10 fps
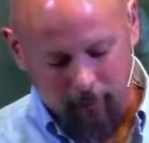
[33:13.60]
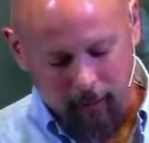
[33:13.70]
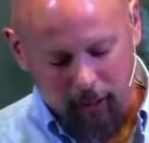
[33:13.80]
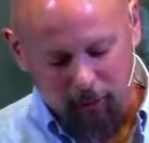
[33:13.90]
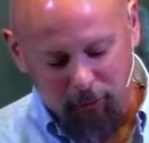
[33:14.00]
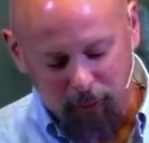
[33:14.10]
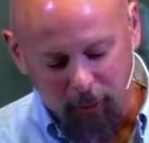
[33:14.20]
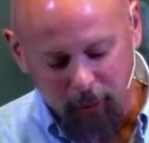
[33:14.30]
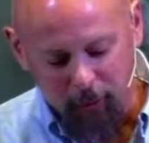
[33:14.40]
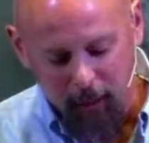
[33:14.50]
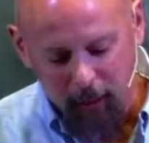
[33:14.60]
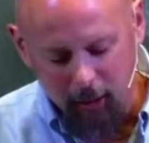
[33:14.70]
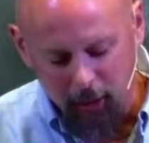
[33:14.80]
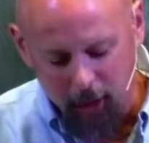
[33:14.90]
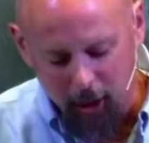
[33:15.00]
It felt the
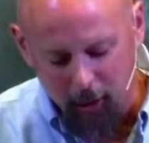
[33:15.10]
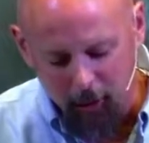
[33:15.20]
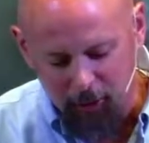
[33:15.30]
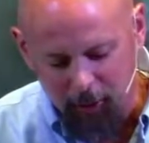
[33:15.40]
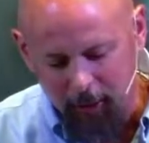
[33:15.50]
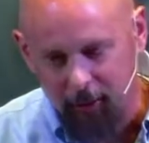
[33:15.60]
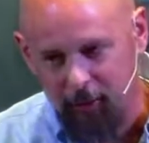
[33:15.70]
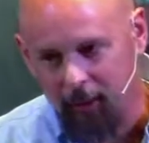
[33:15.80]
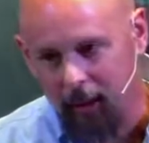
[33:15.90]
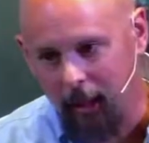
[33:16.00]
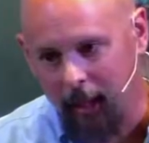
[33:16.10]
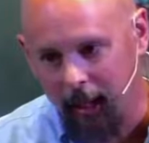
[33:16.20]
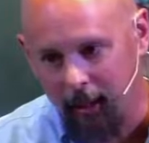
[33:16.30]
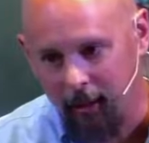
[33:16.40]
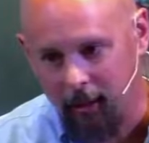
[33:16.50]
encouragement of light